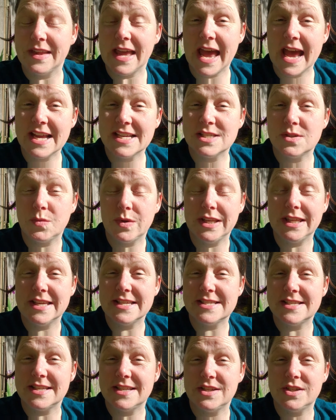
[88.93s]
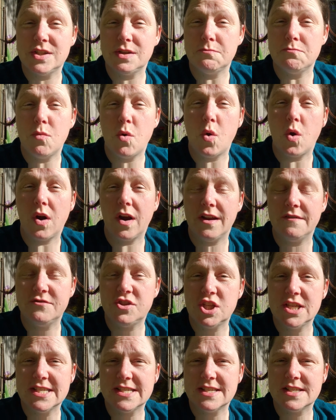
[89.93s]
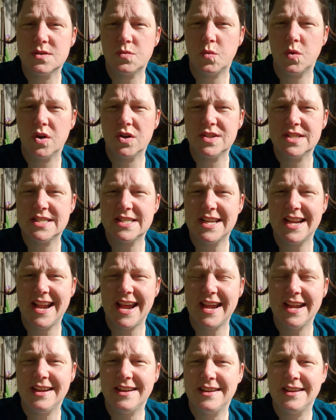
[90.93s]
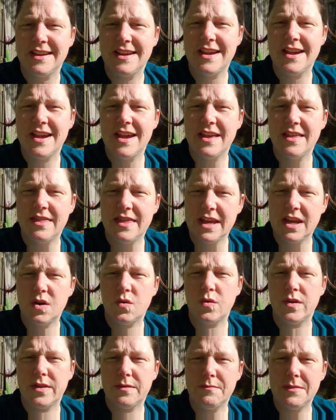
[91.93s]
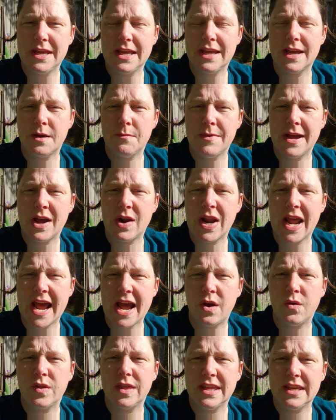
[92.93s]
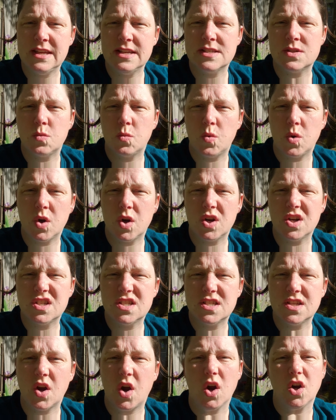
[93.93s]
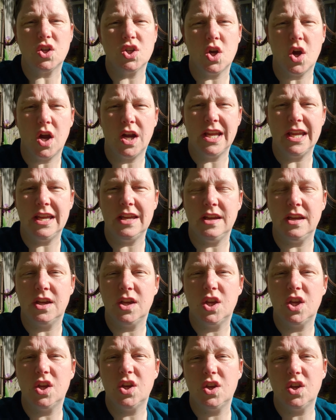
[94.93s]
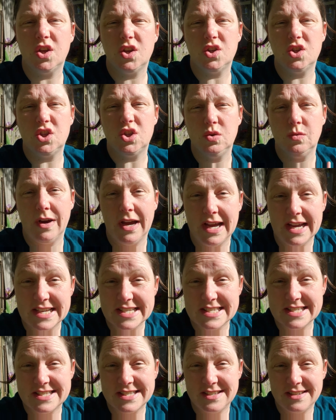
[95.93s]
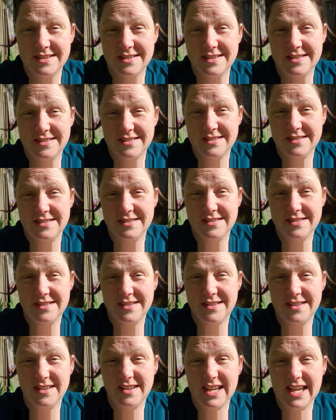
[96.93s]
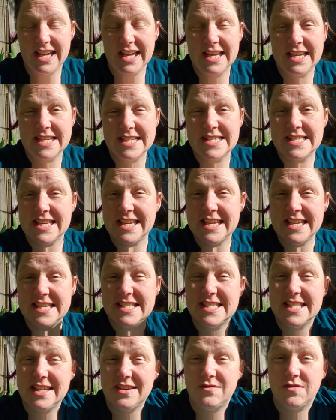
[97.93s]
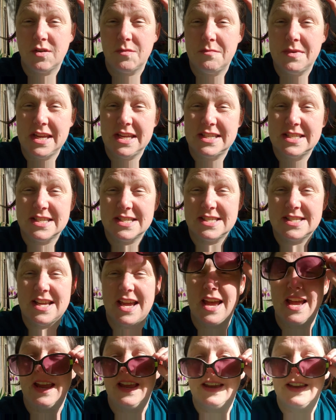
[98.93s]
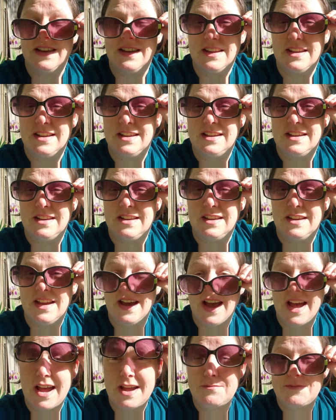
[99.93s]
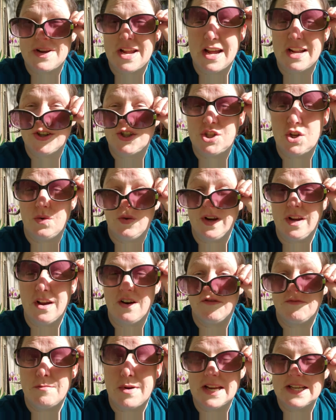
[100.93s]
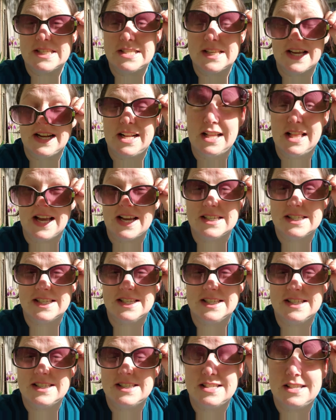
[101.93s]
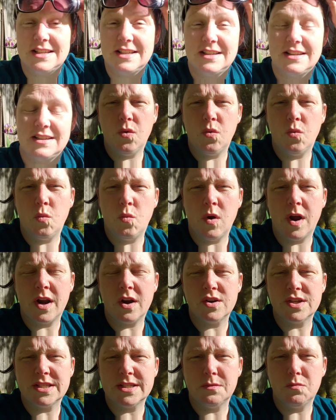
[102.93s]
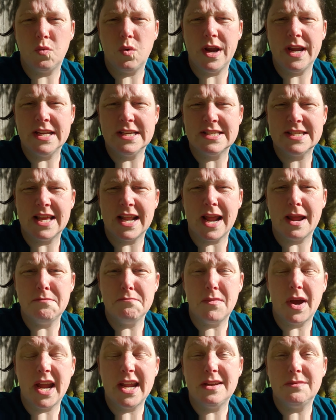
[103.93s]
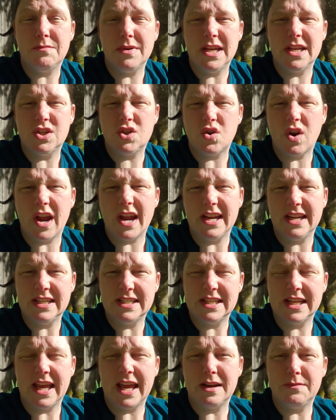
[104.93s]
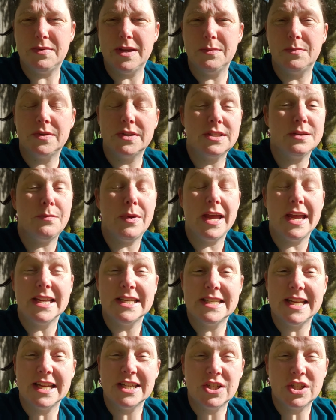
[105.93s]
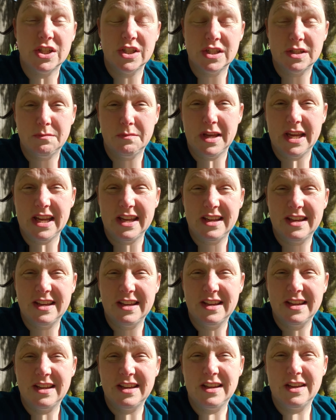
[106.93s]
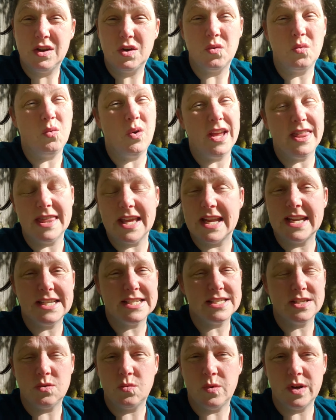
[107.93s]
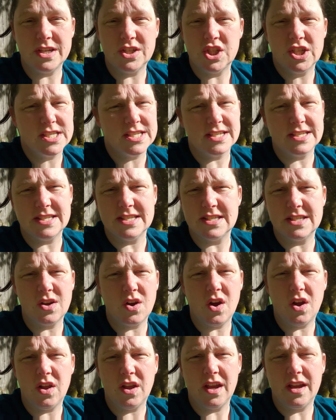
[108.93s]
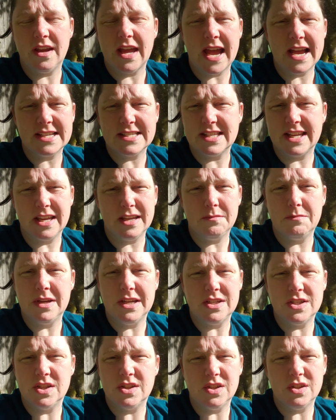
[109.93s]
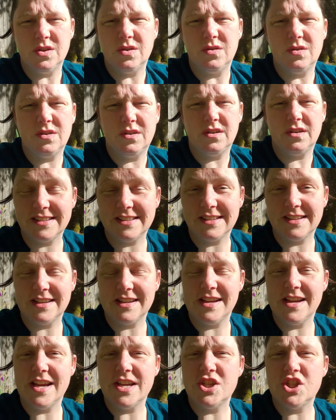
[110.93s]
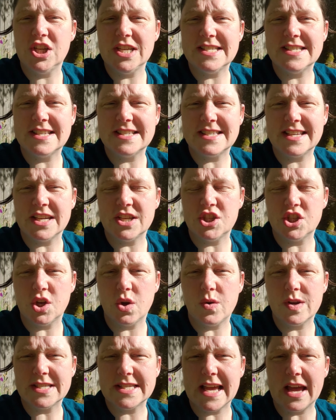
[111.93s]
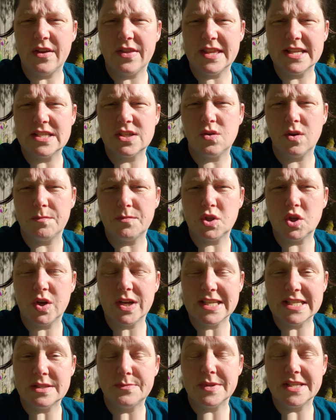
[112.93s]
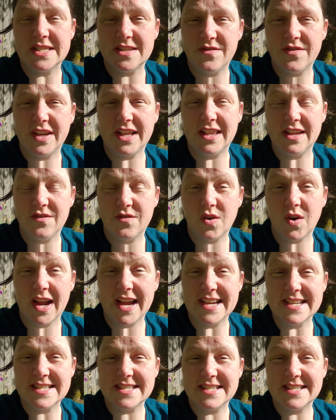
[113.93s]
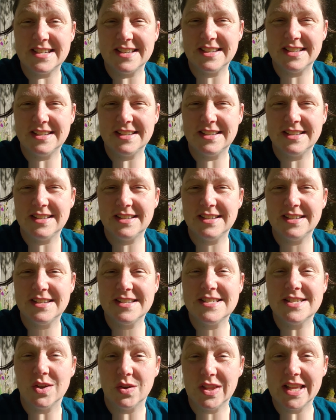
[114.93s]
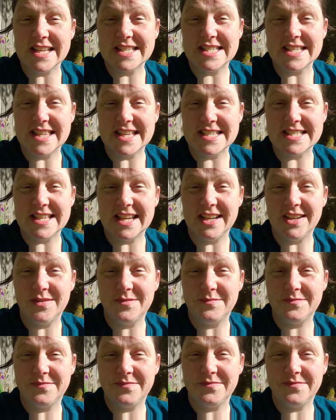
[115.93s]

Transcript: As we listen to more of Jesus' words today, think with me about how these words are talking to us. It is easy for me to say, I'm not showing off my sunglasses. What are some ways that I might be trying to get people to pay attention to me when that isn't what Jesus is asking me to do? Jesus can show us how this scripture is specifically for us, so let's listen.